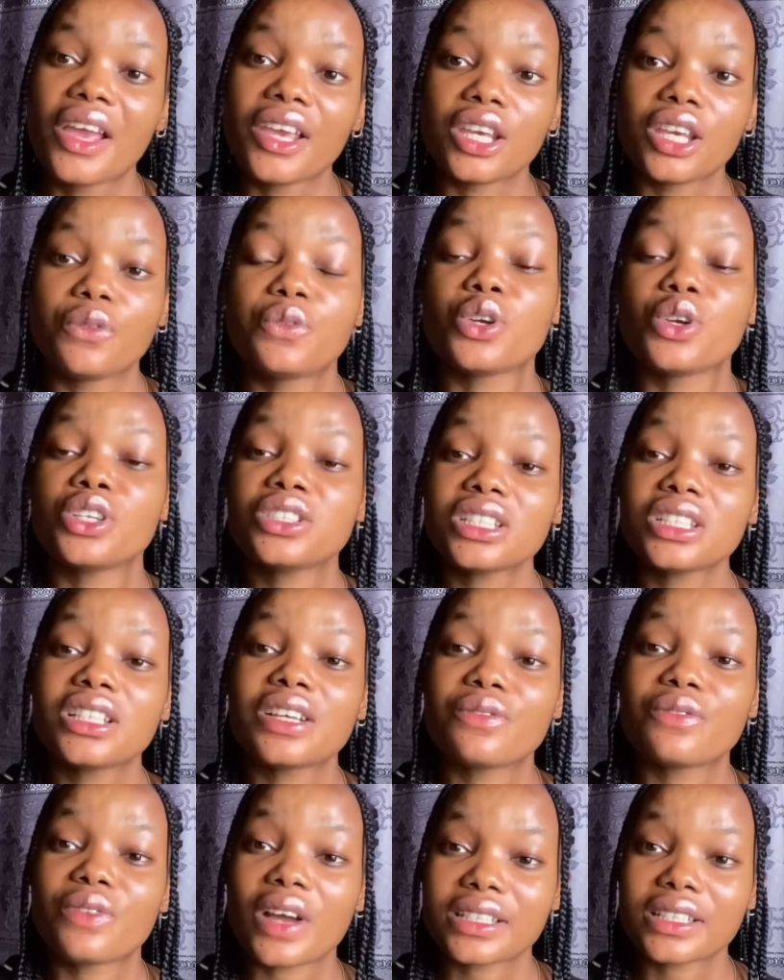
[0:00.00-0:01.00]
If you're using
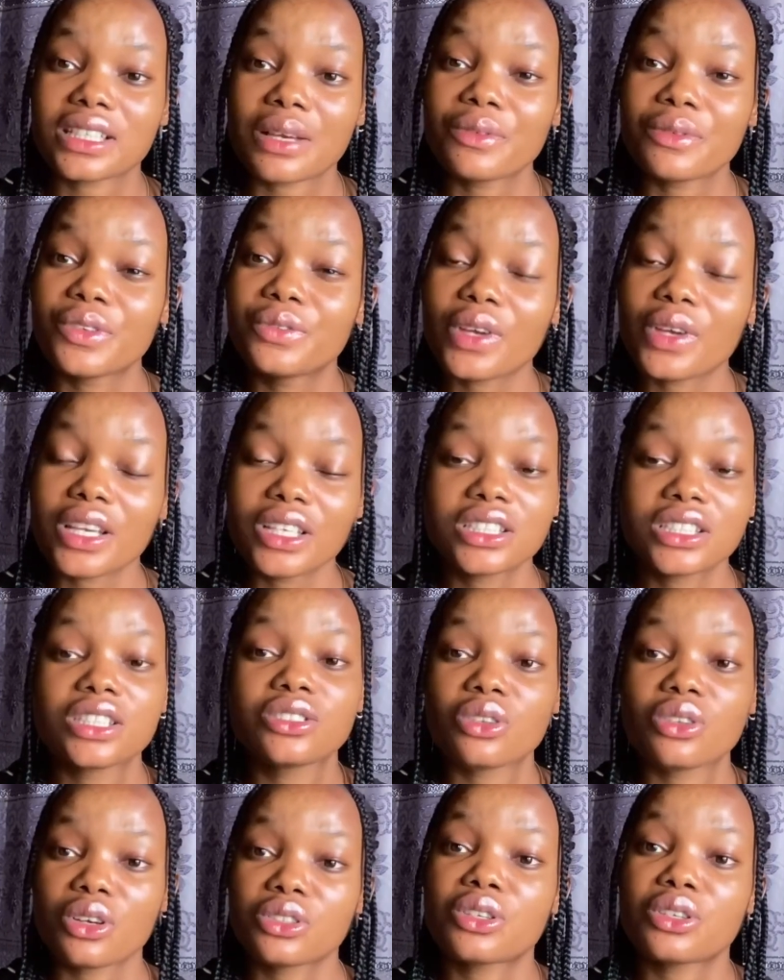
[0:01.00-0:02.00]
if you're
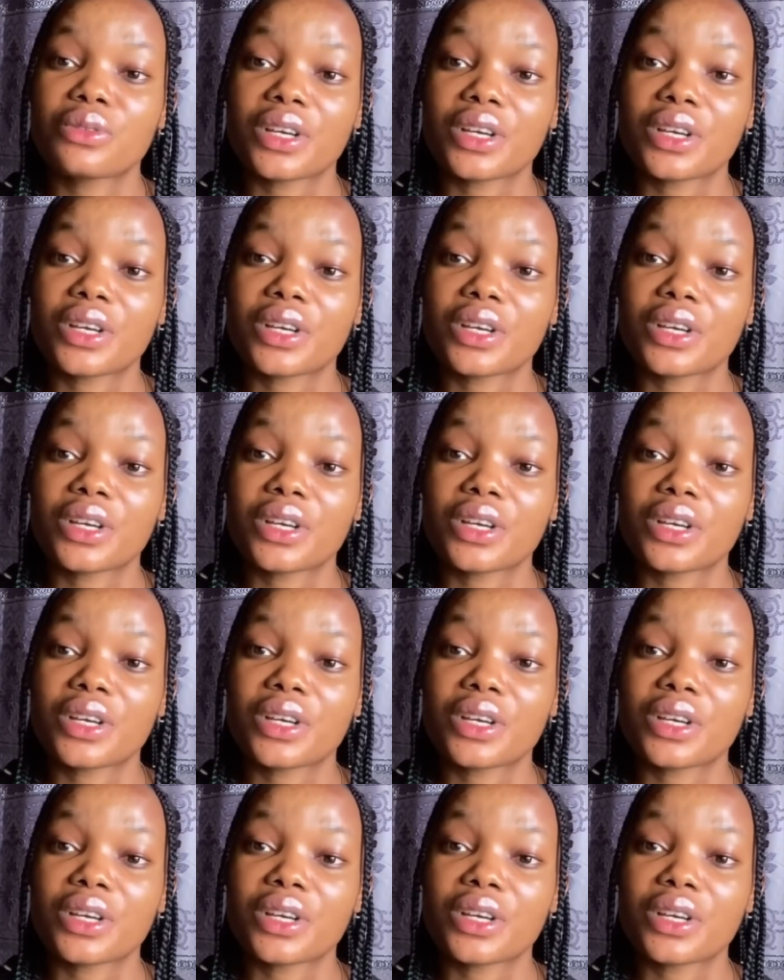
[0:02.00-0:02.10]
using Dr.